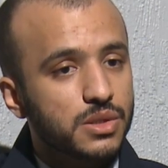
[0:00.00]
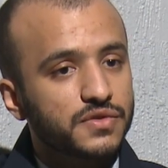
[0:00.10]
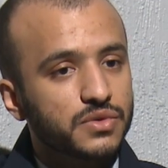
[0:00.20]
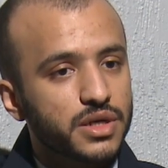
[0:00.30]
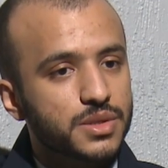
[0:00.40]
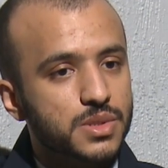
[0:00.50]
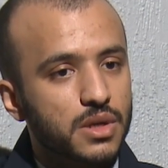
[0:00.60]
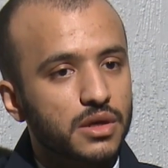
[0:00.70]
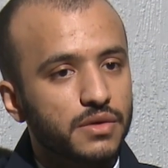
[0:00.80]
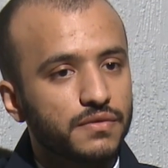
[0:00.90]
softwares
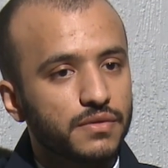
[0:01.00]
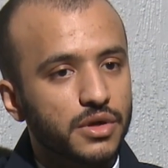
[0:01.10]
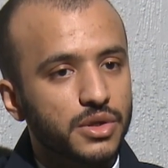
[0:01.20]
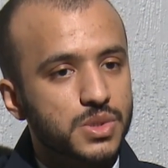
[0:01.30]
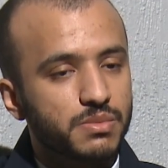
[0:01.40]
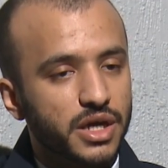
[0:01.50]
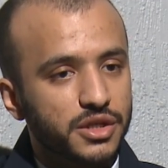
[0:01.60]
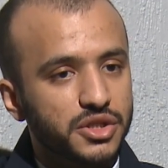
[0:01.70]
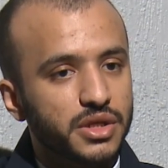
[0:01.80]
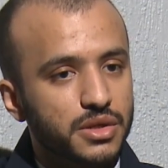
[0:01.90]
used by
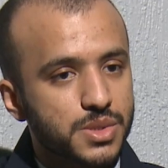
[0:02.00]
engineering